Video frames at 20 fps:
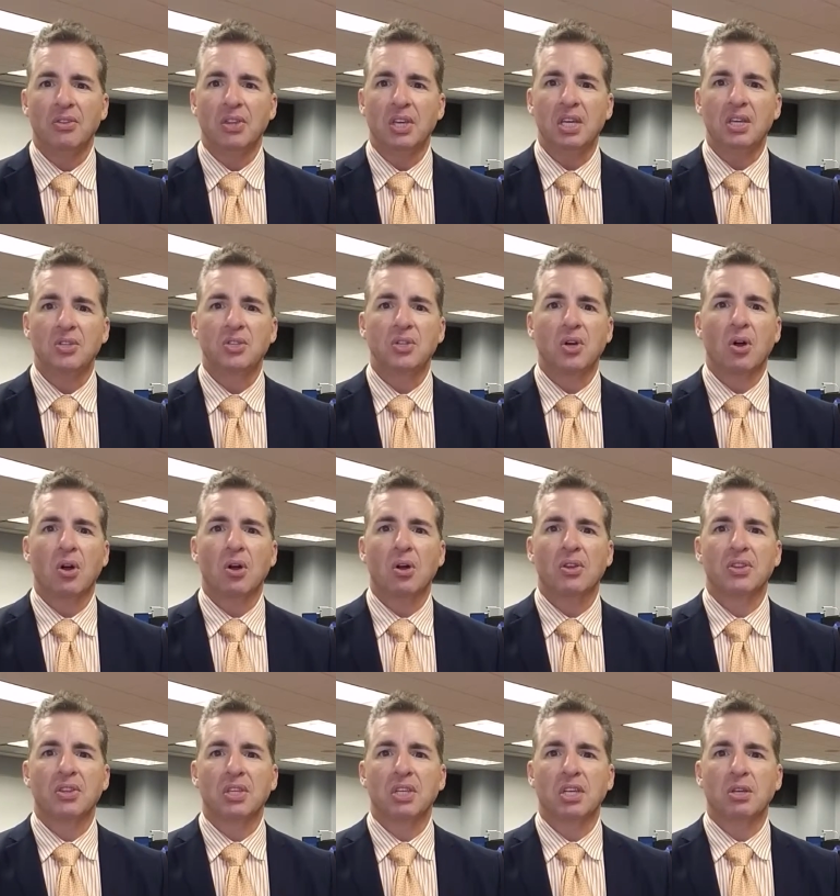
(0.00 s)
these are
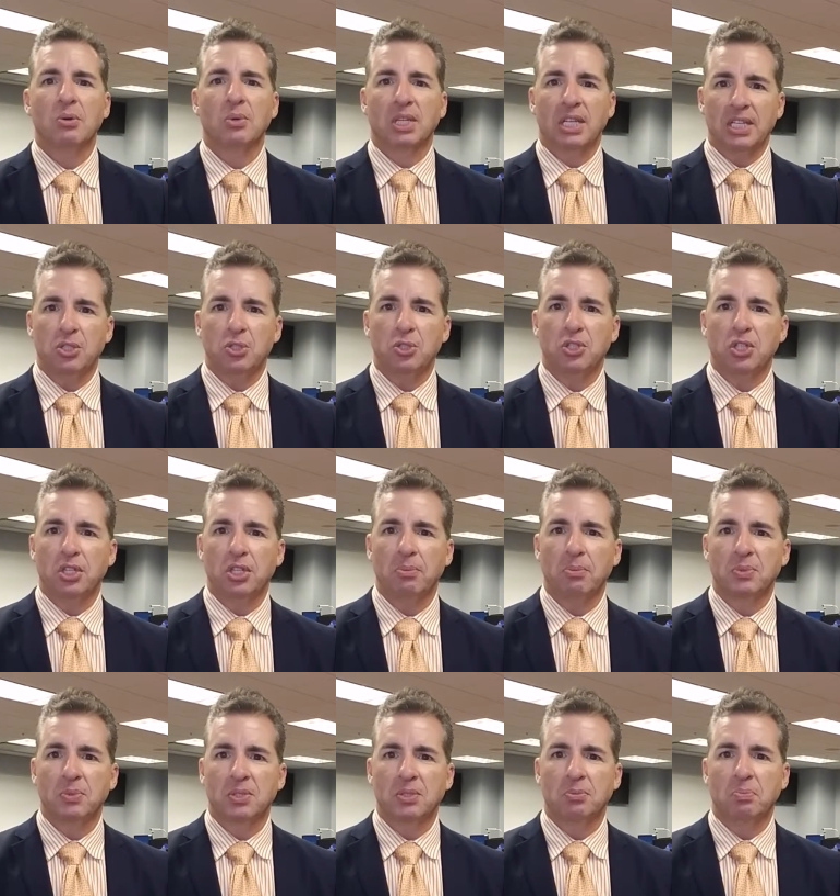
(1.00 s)
the
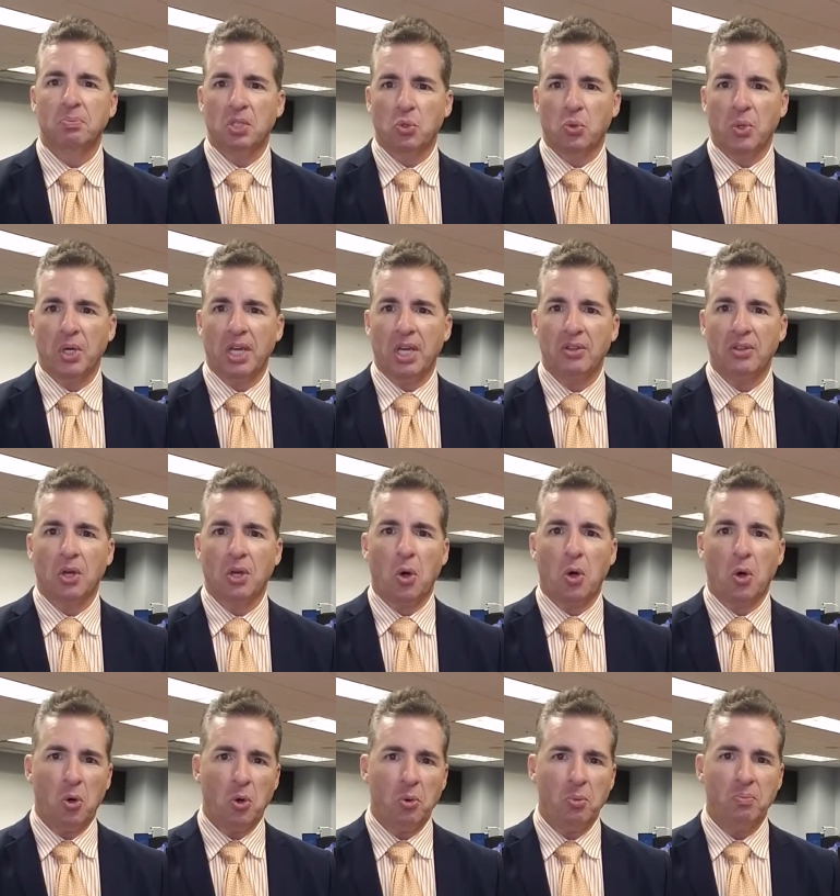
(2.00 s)
relationships between the
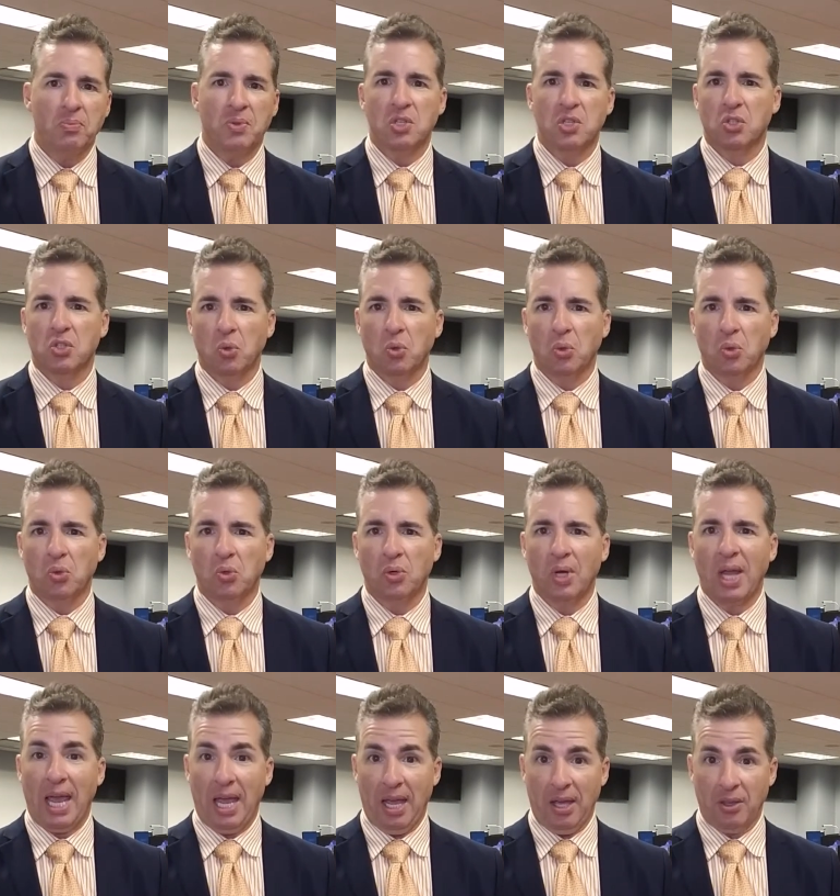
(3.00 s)
home, the
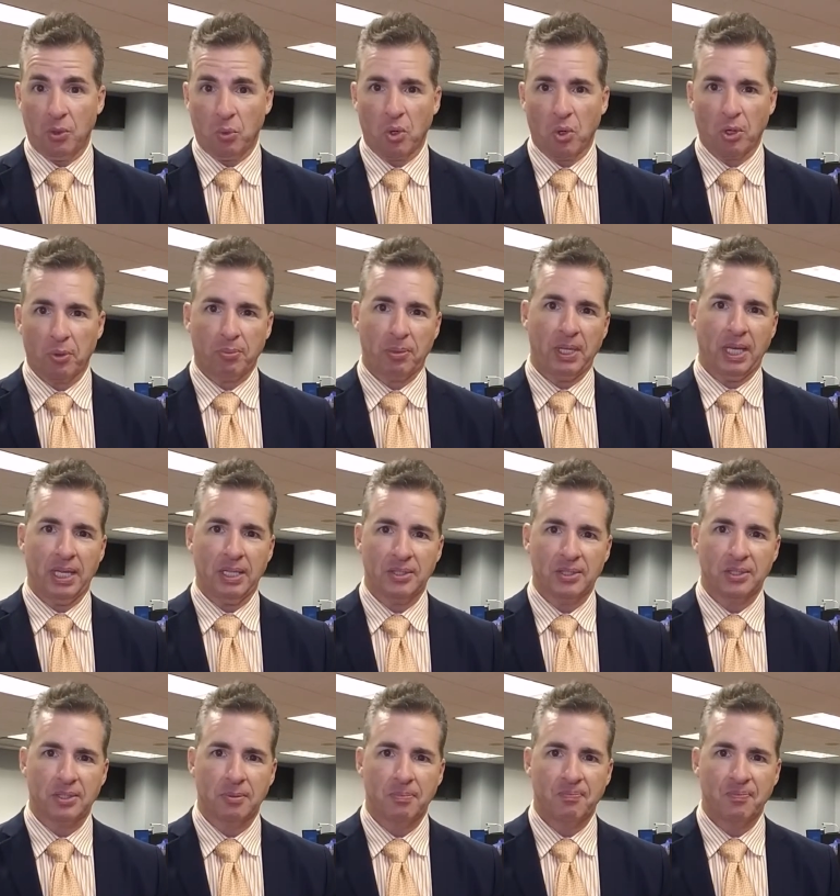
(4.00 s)
school, and the
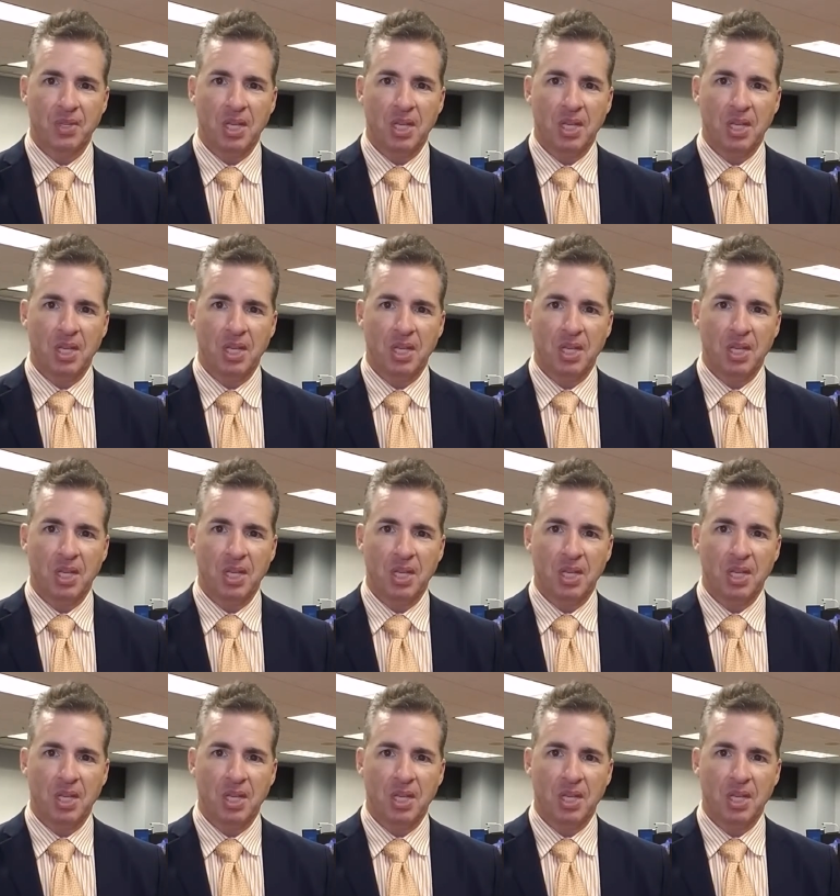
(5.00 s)
workplace.